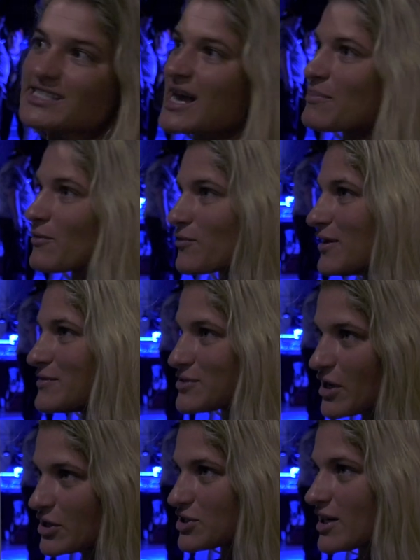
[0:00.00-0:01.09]
type of reef
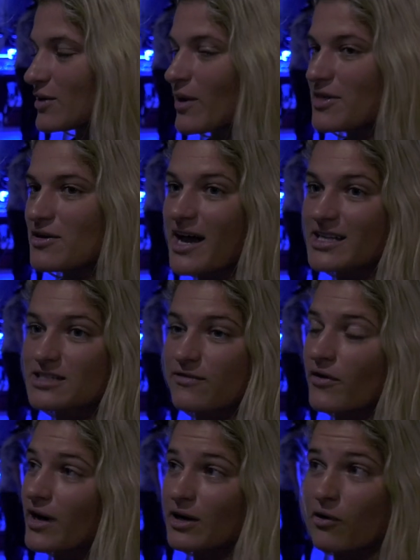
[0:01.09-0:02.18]
structure, whether that's
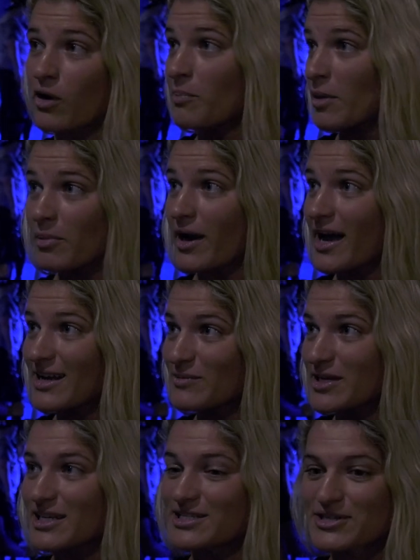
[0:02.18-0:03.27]
for a corporate brand,
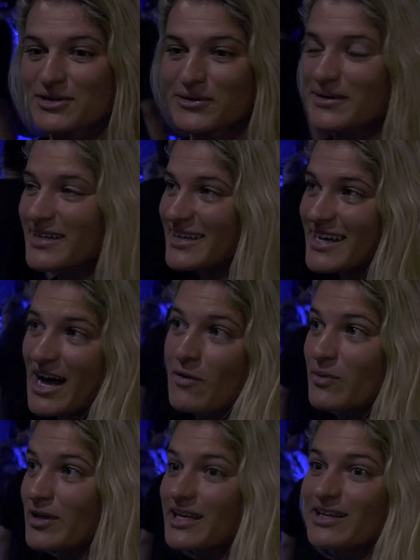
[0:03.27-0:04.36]
we could do a
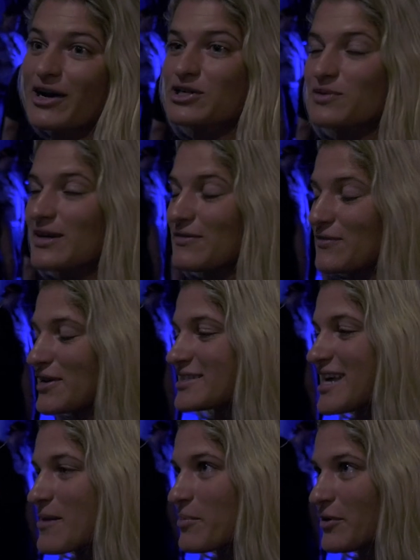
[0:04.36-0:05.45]
really large reef. For
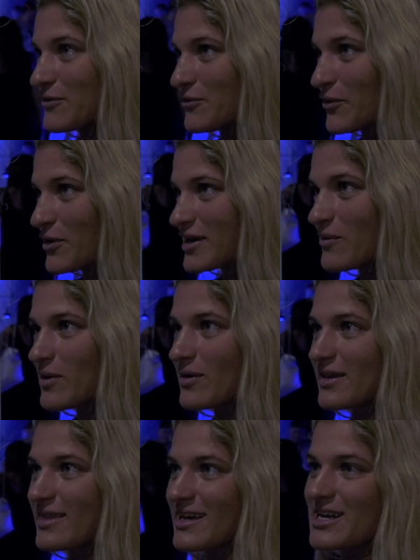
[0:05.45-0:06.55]
example, in Florida, we
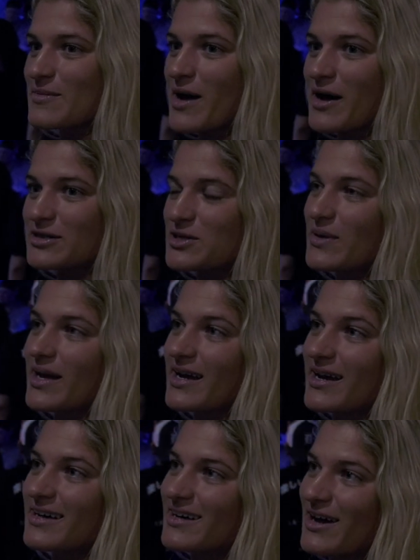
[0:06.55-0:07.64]
were thinking about doing
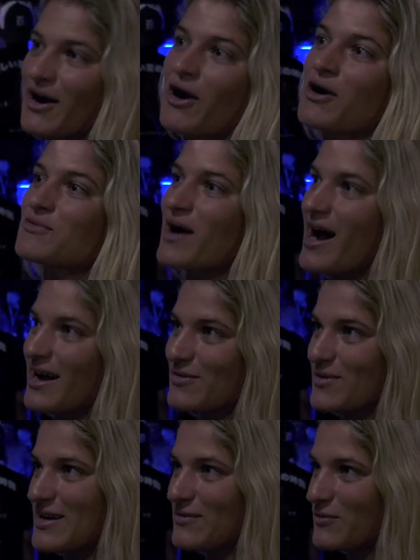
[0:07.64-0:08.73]
a, a hard rock
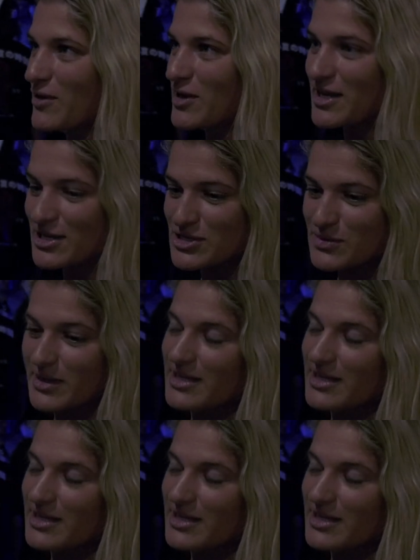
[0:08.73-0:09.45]
reef where you can do a